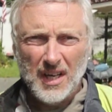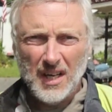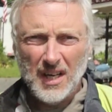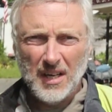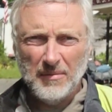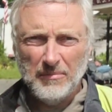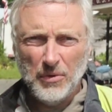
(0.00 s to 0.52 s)

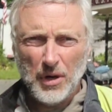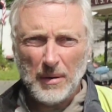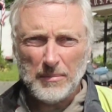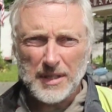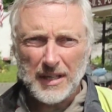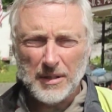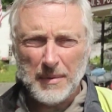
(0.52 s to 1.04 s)
all up
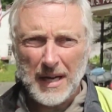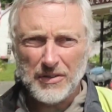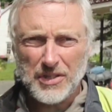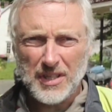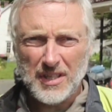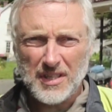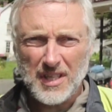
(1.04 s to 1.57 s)
and down the
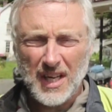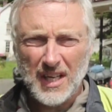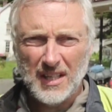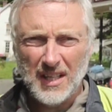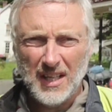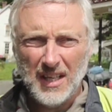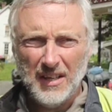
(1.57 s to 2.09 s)
mountains
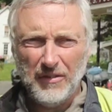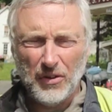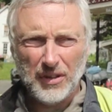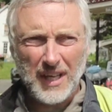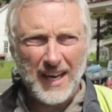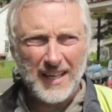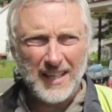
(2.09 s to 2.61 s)
in the
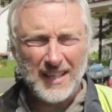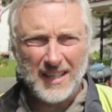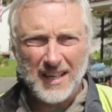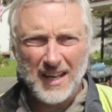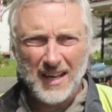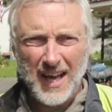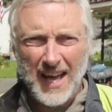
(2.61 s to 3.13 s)
volcanic
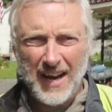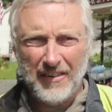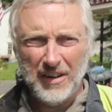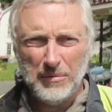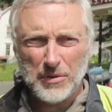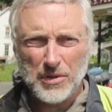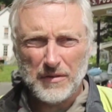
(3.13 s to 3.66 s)

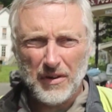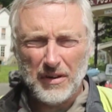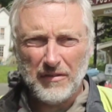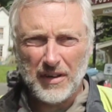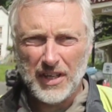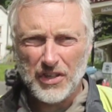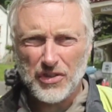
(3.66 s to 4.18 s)
area, which was very,
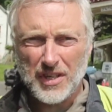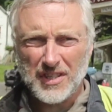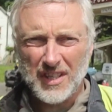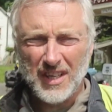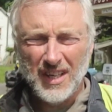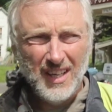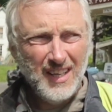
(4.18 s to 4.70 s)
very
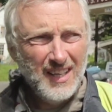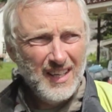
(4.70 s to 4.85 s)
interesting.